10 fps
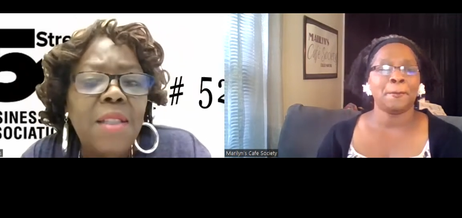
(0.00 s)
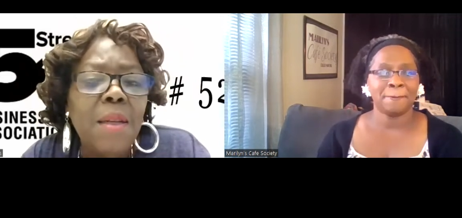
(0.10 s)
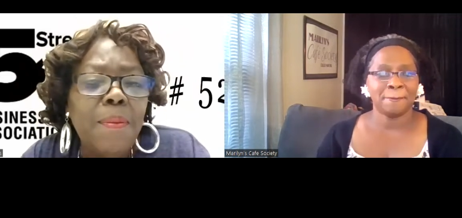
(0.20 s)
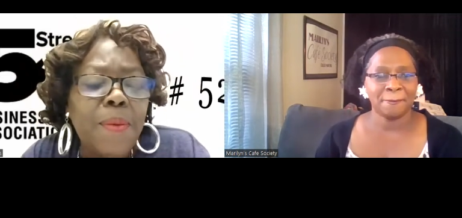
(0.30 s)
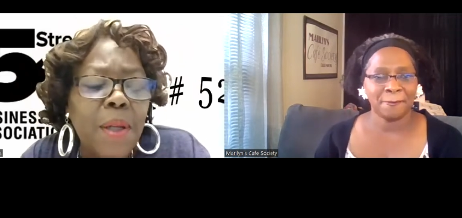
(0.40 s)

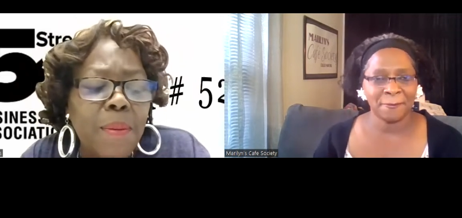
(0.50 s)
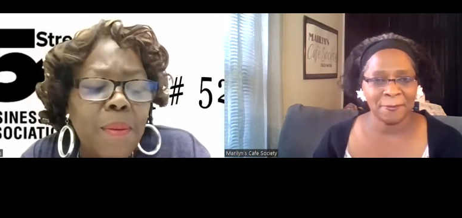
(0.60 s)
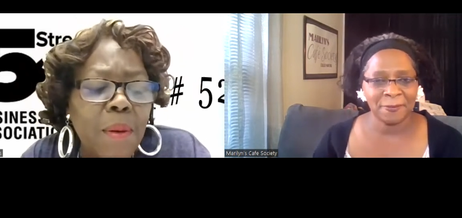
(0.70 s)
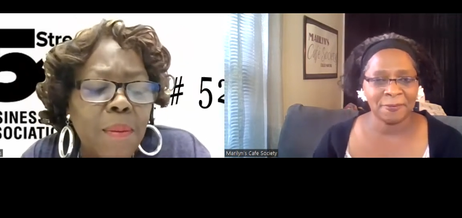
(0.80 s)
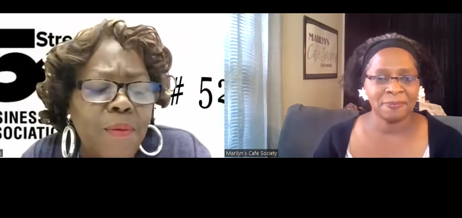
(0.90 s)
Speaker 1: to to
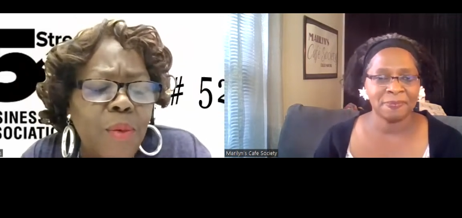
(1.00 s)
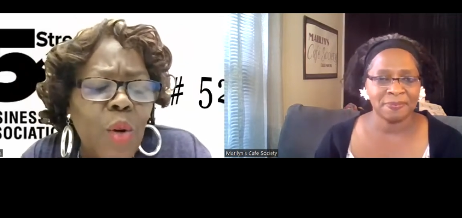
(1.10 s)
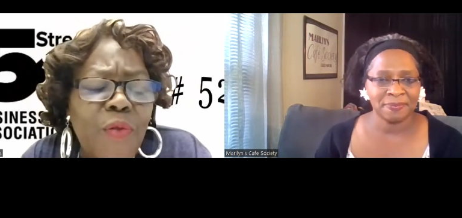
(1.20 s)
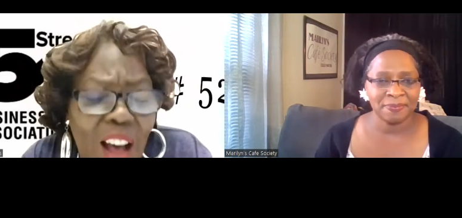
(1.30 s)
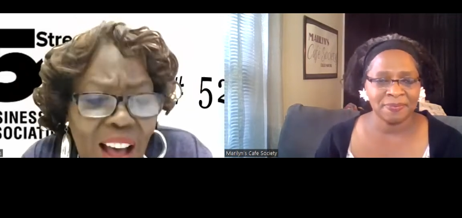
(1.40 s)
to
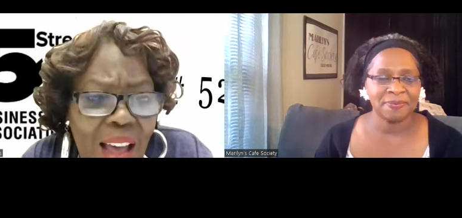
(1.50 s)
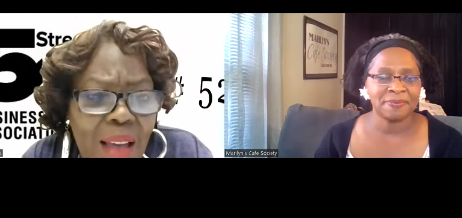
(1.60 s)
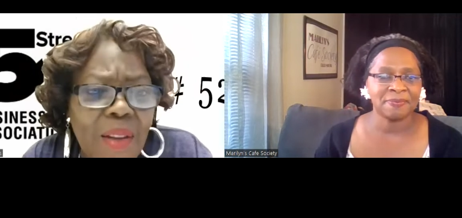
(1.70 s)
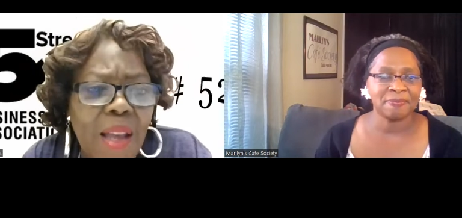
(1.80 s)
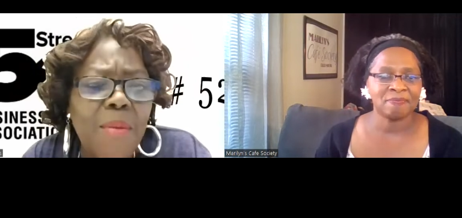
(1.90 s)

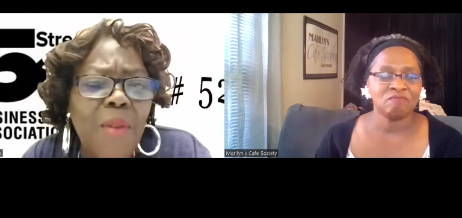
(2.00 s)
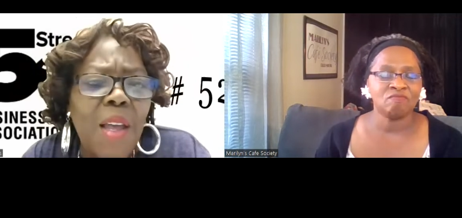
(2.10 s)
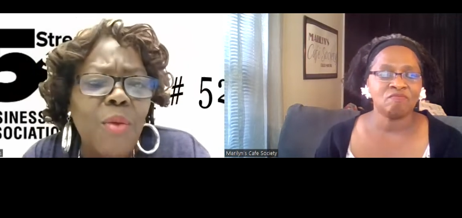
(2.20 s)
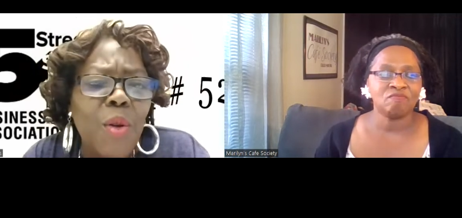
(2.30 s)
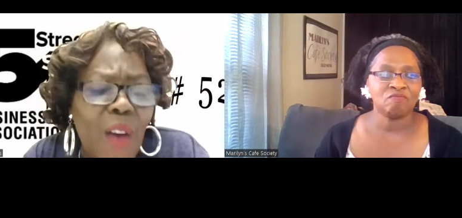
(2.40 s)
revive and,
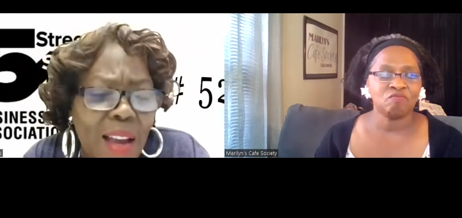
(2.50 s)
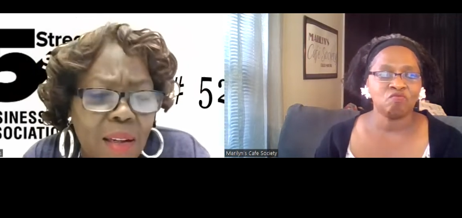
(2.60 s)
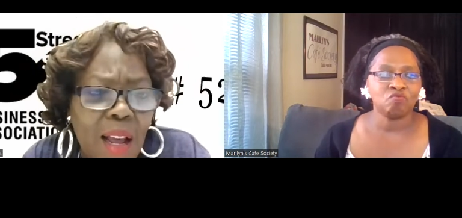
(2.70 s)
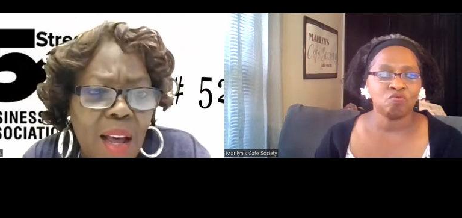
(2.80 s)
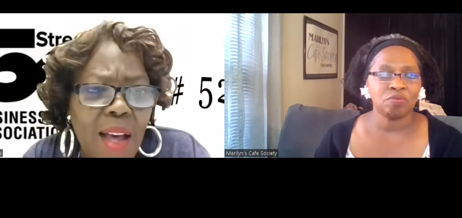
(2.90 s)
and
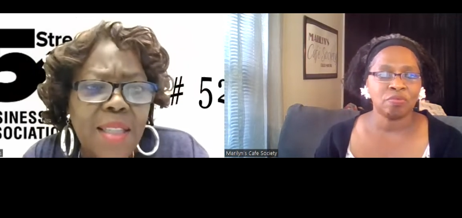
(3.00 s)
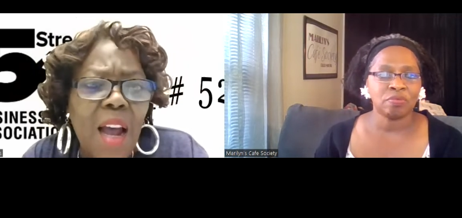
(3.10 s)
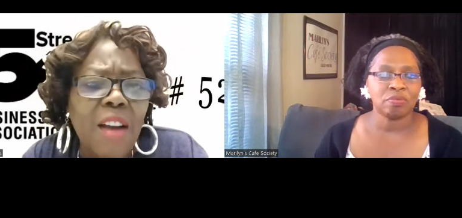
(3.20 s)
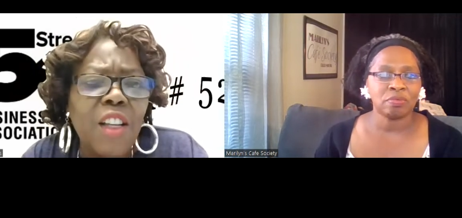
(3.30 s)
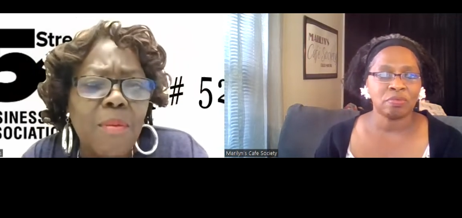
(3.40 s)
revitalize
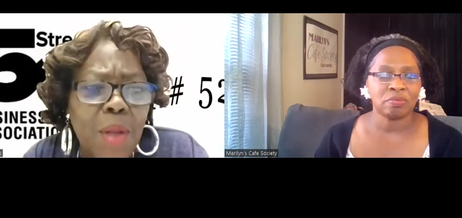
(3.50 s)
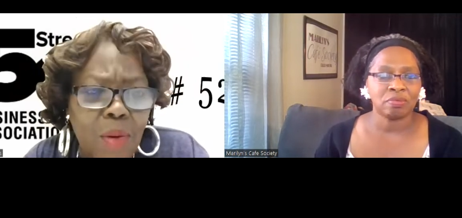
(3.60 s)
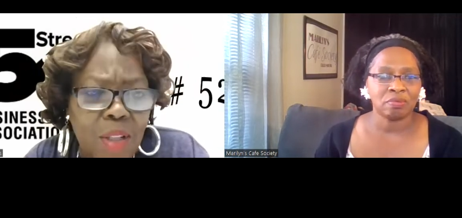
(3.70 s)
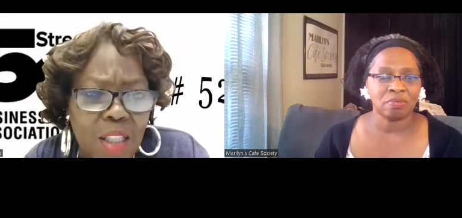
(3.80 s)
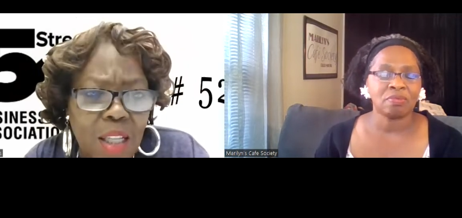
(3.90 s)
our
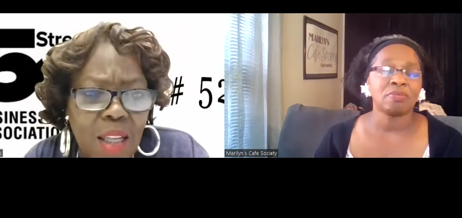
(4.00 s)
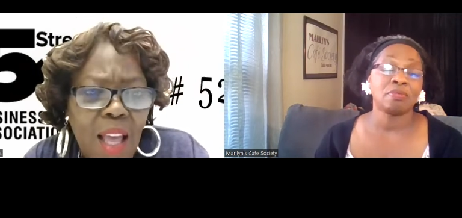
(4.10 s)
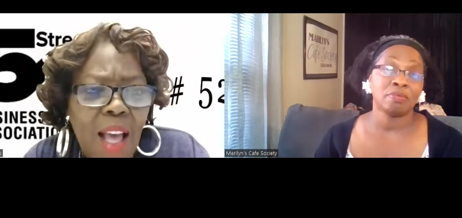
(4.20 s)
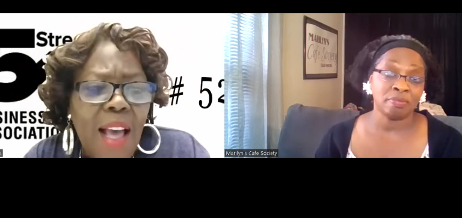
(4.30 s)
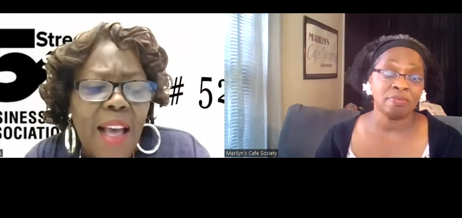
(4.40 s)
community
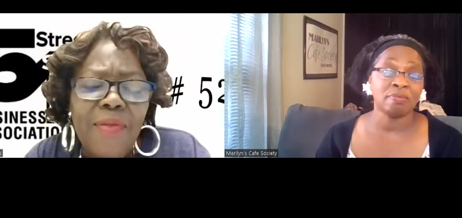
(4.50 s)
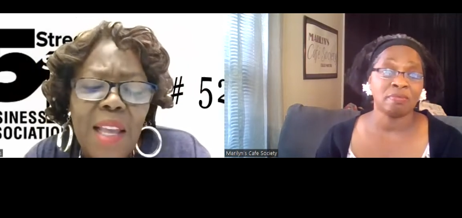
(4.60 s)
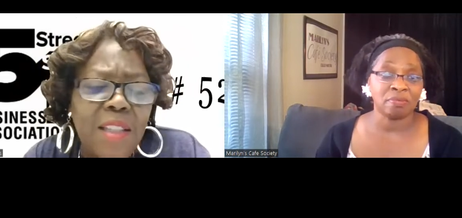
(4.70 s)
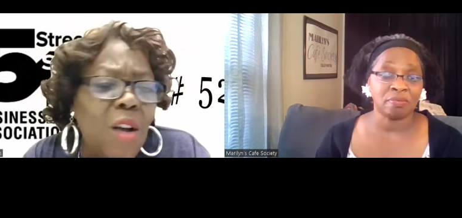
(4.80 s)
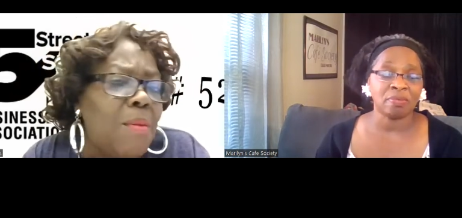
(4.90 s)
and
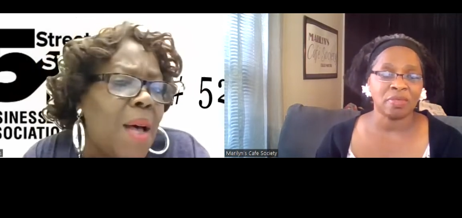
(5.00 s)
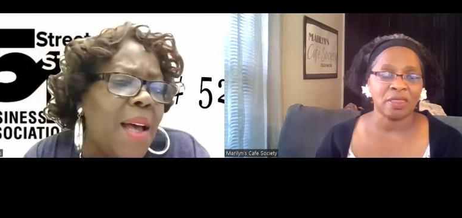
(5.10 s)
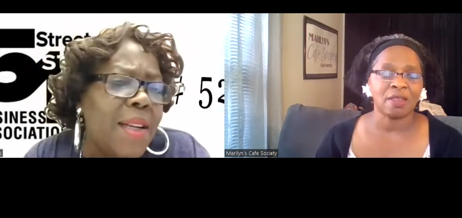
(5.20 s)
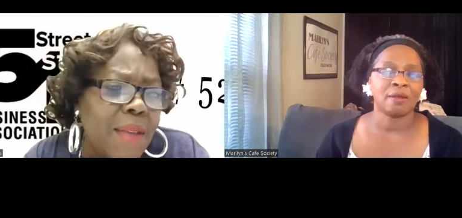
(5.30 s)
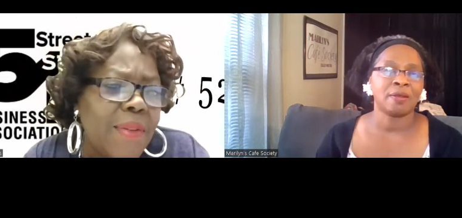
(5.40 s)
they don't
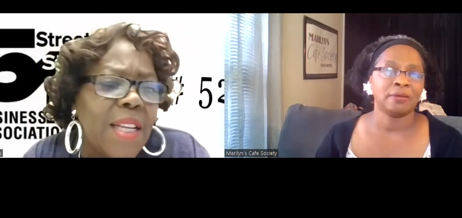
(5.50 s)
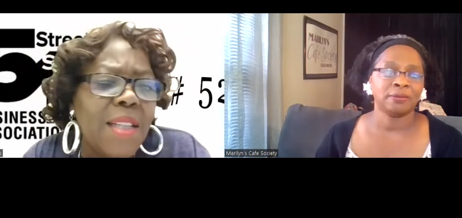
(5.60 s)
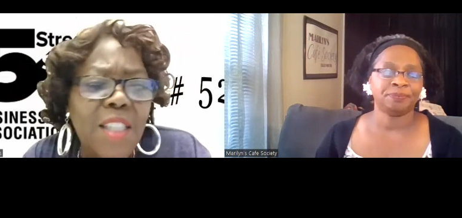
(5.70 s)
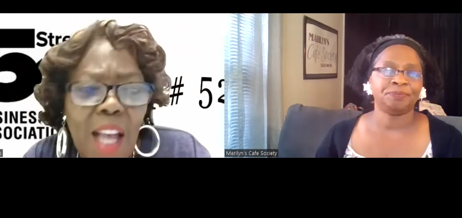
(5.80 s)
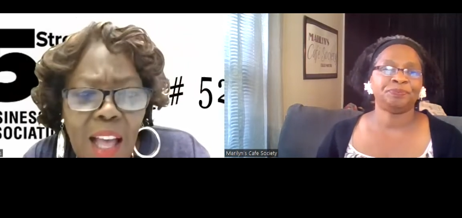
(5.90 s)
mind giving their
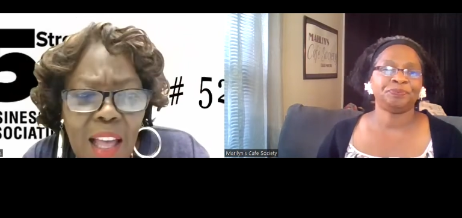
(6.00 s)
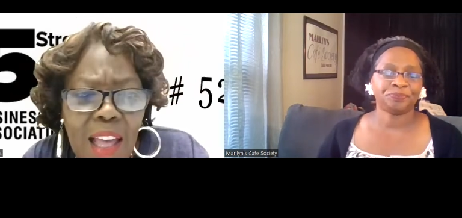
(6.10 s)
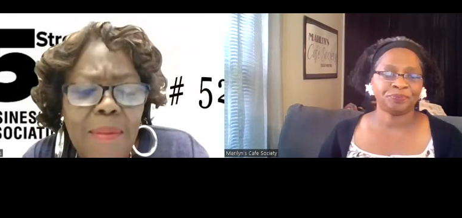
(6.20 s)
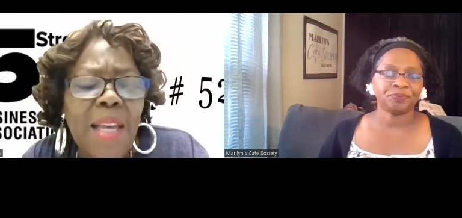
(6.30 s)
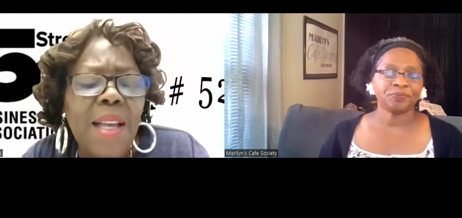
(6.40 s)

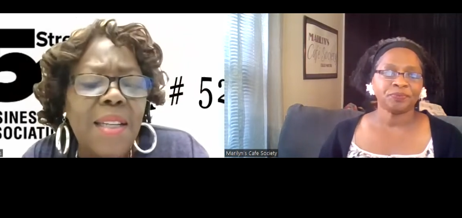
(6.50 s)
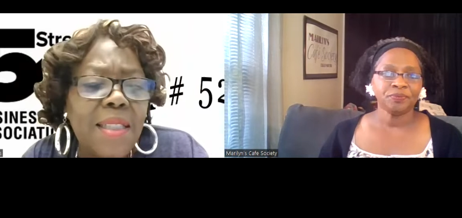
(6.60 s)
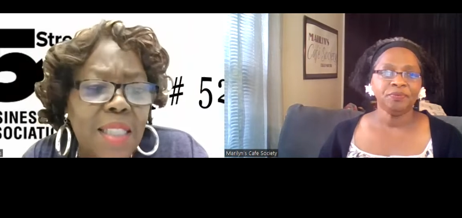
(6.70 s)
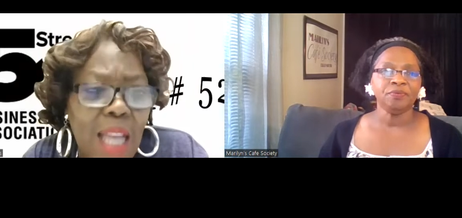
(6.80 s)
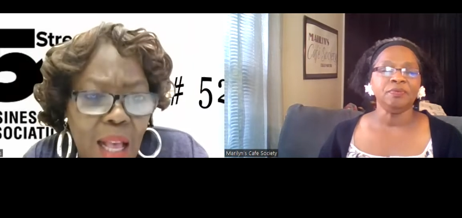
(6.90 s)
time and their
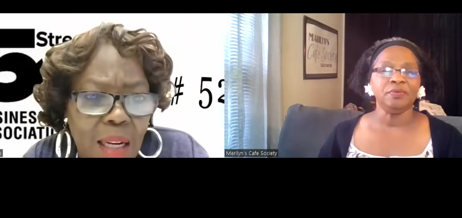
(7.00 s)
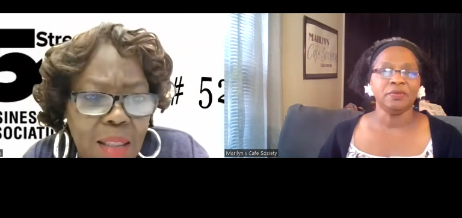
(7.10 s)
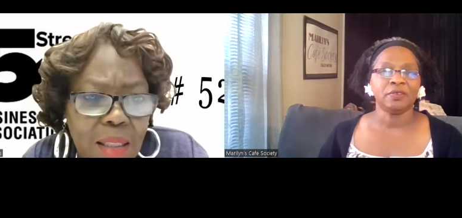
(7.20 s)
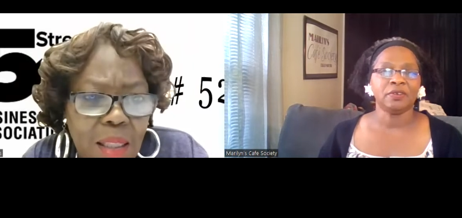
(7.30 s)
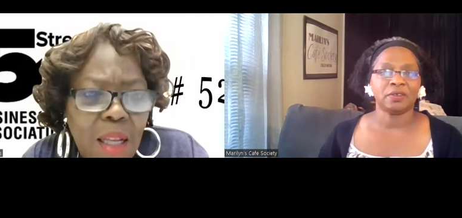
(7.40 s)

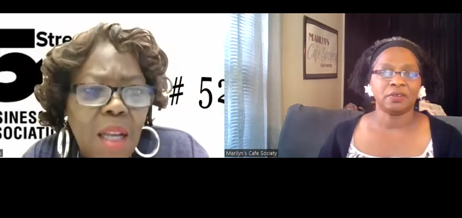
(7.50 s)
talent